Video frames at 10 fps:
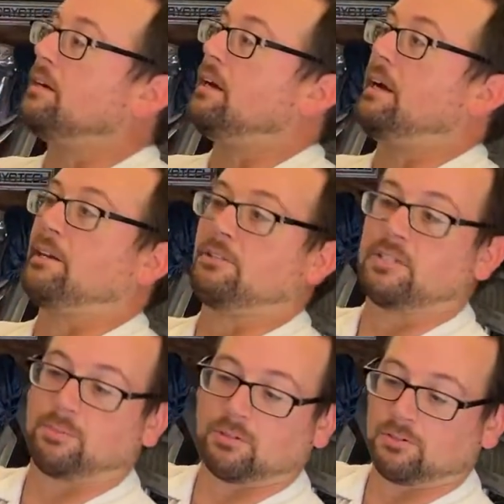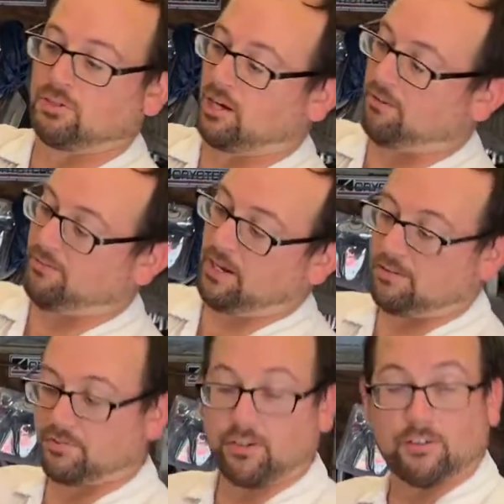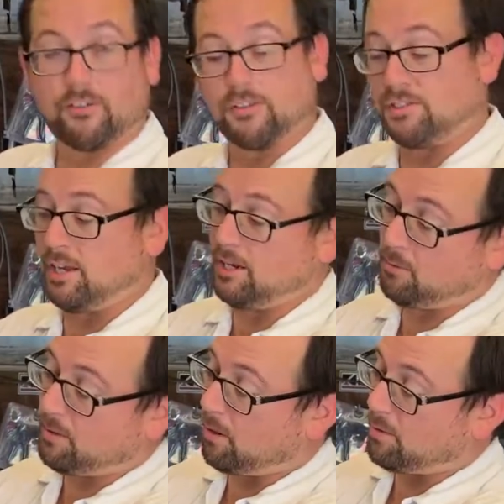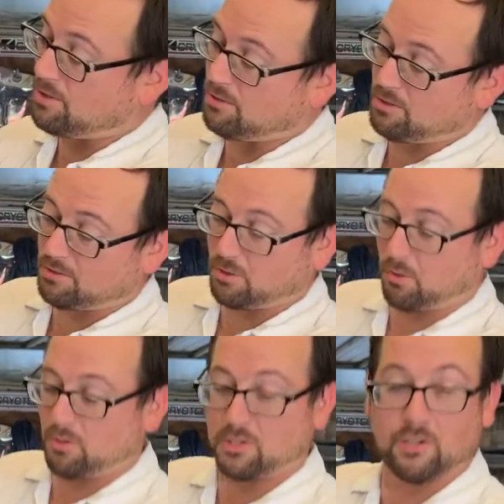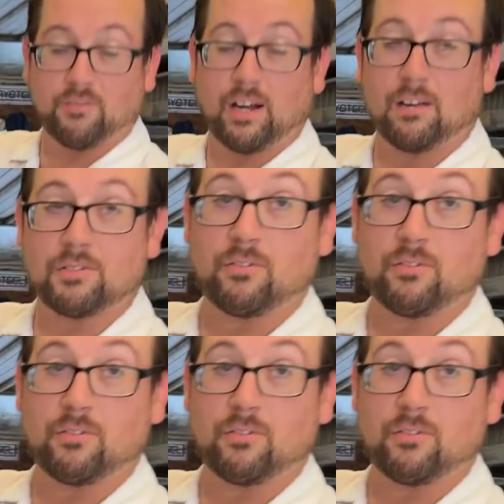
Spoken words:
and your typical shutoff valves for under the sink. We always use those quarter turn valves. They're